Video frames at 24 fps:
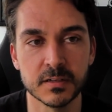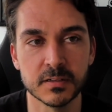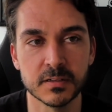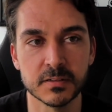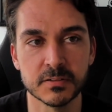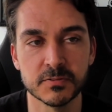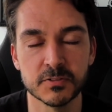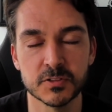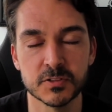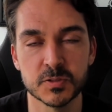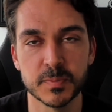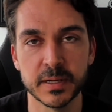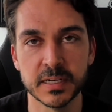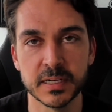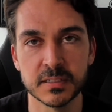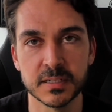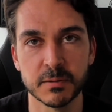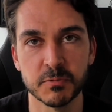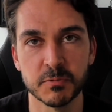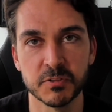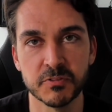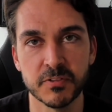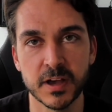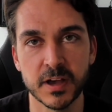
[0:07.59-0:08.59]
spending time
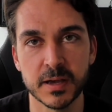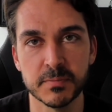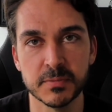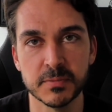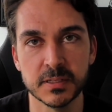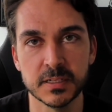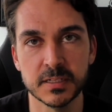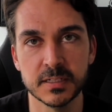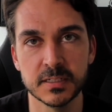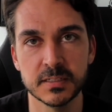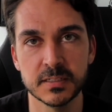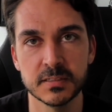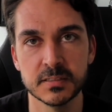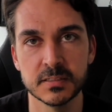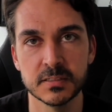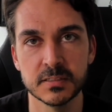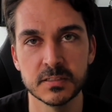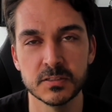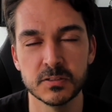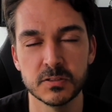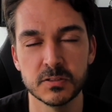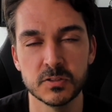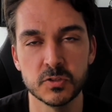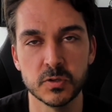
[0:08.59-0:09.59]
with family,
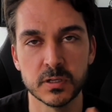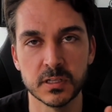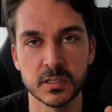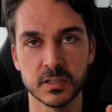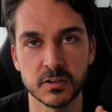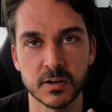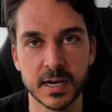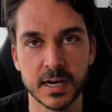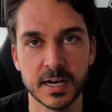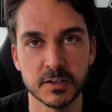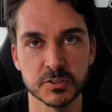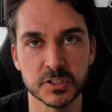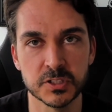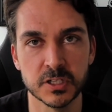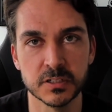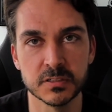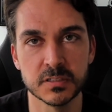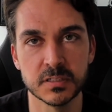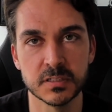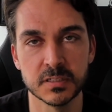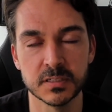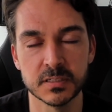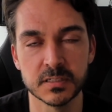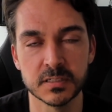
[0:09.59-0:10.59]
doing a little house
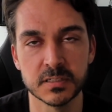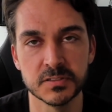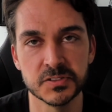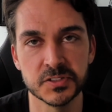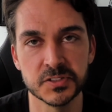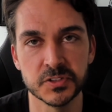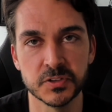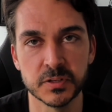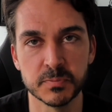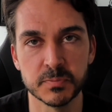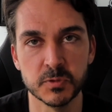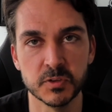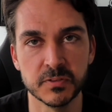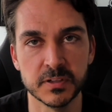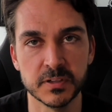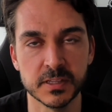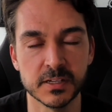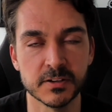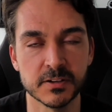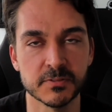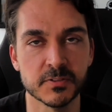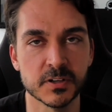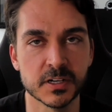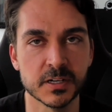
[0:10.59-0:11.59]
hunting, considering moving there
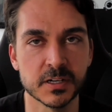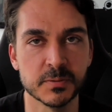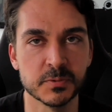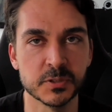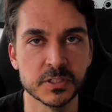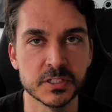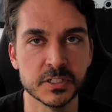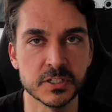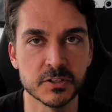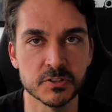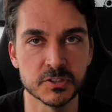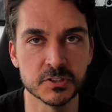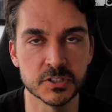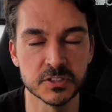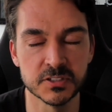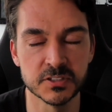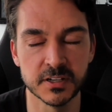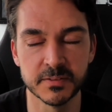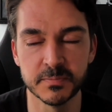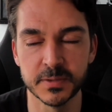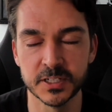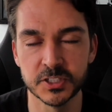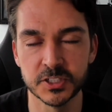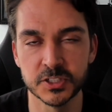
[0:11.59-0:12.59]
for a couple of years, as I've
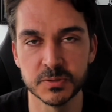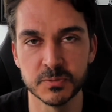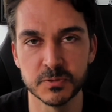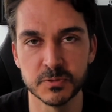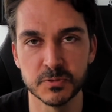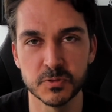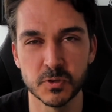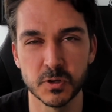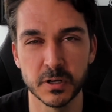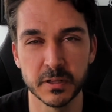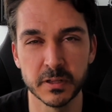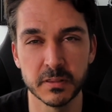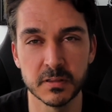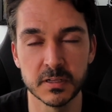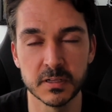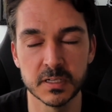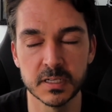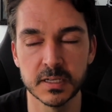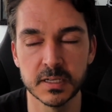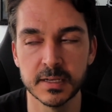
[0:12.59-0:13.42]
mentioned before, I think.